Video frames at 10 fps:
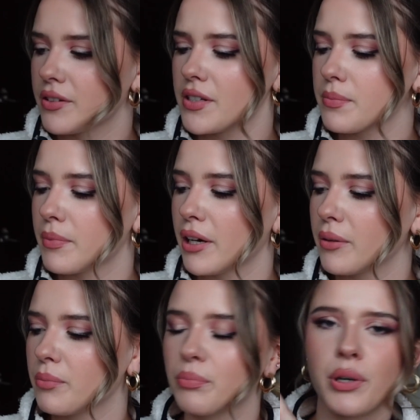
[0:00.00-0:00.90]
This is
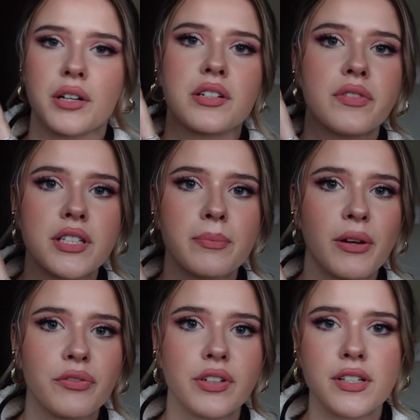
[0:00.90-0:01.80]
my productivity
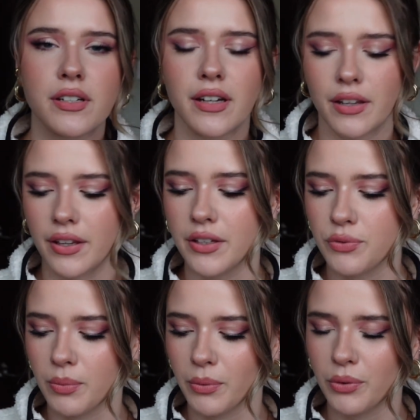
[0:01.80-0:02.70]
method. I think it's
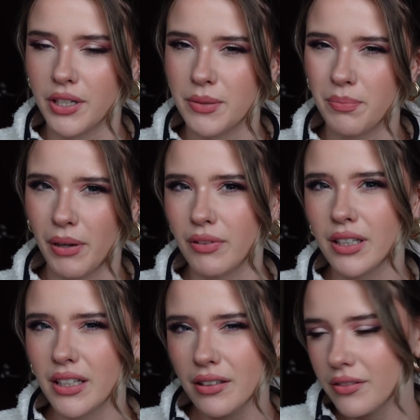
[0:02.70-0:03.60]
from
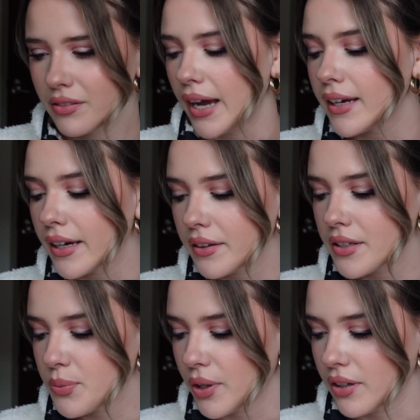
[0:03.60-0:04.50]
Beverly. I like
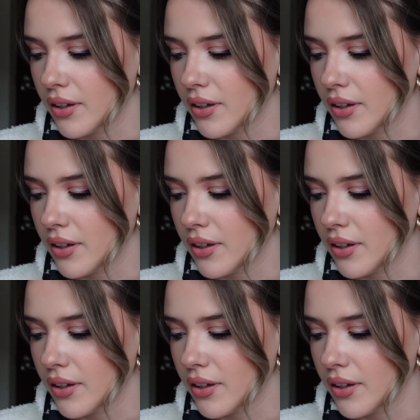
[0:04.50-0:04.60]
this one a